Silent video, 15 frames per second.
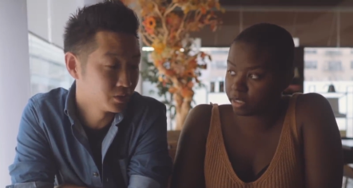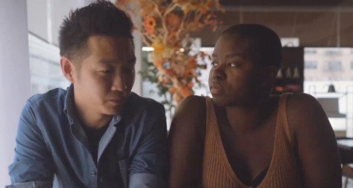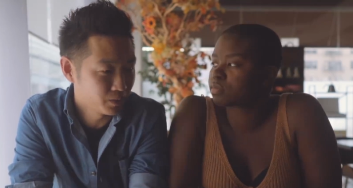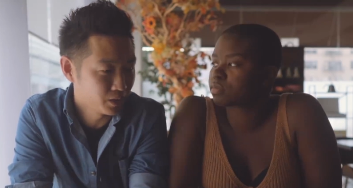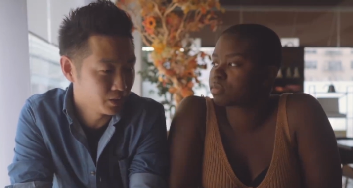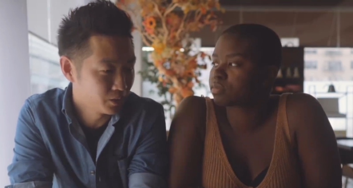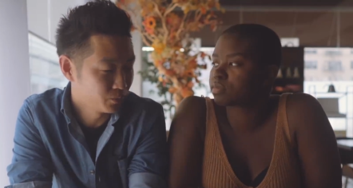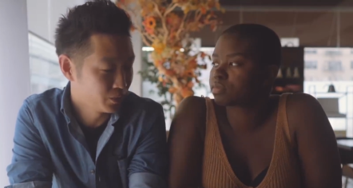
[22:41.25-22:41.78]

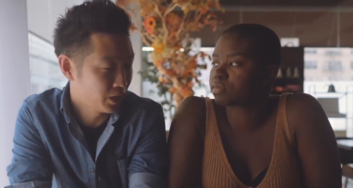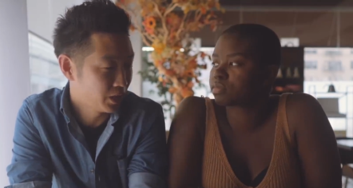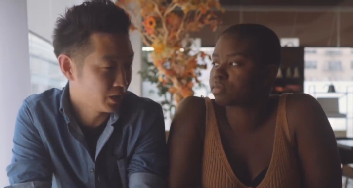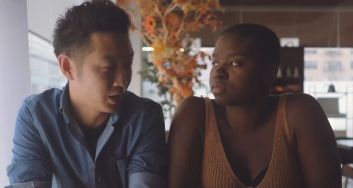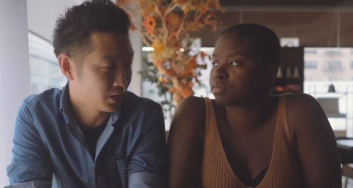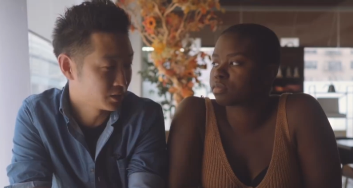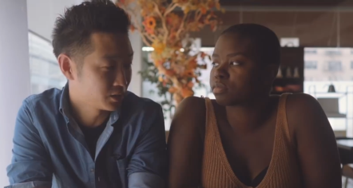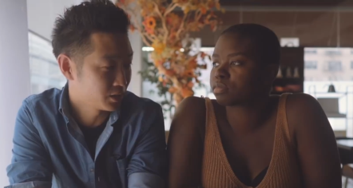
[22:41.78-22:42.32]
Speaker 1: and then we had
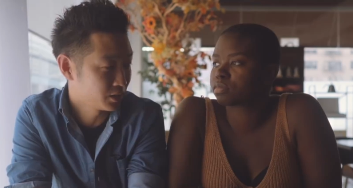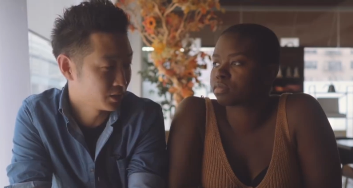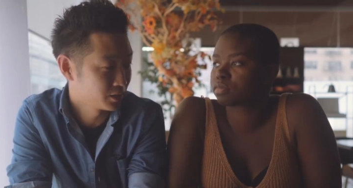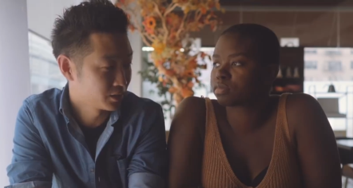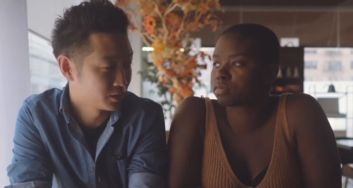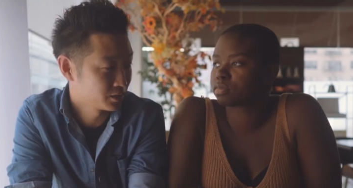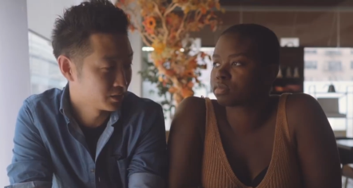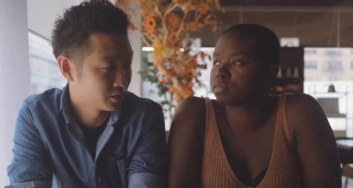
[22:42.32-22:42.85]
Ajay,
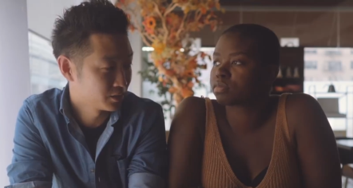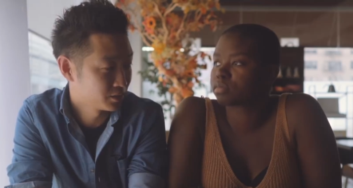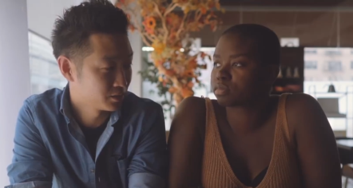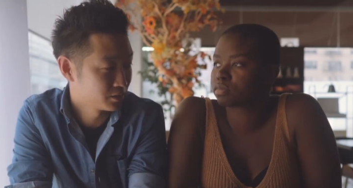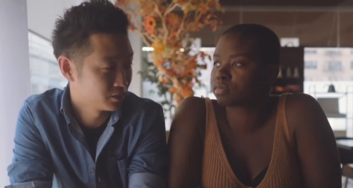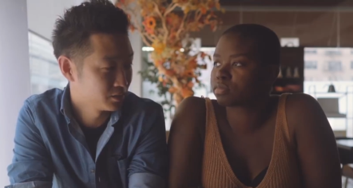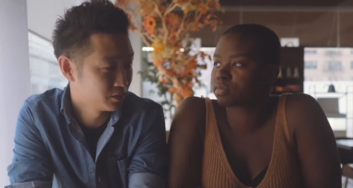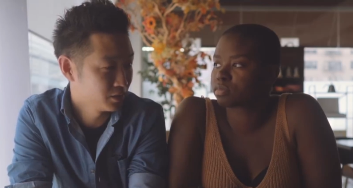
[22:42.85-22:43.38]

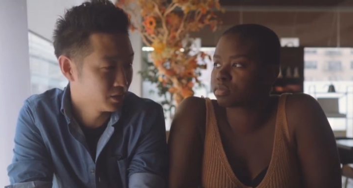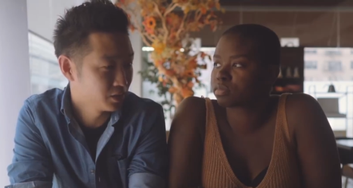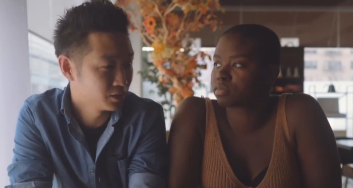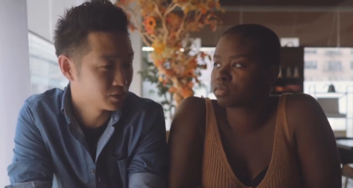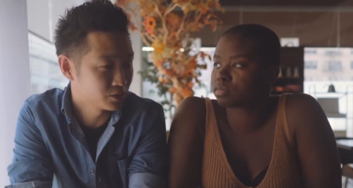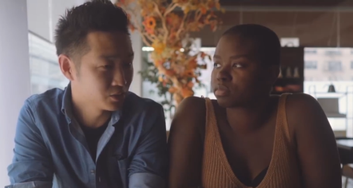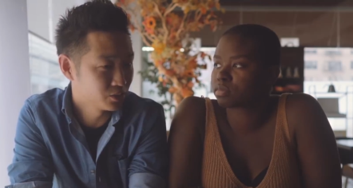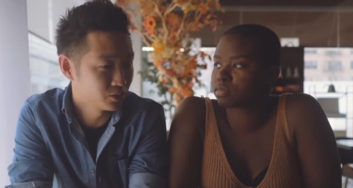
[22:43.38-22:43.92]
and
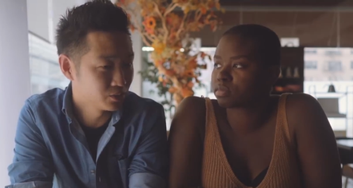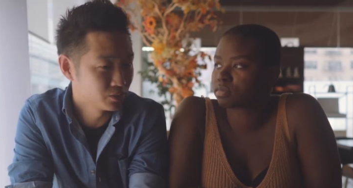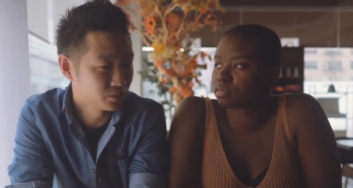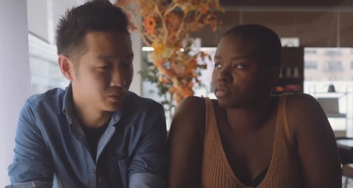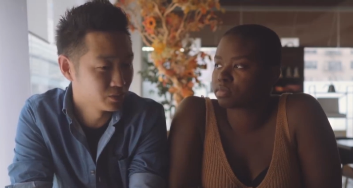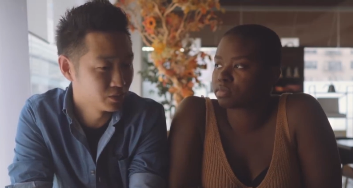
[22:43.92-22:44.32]
so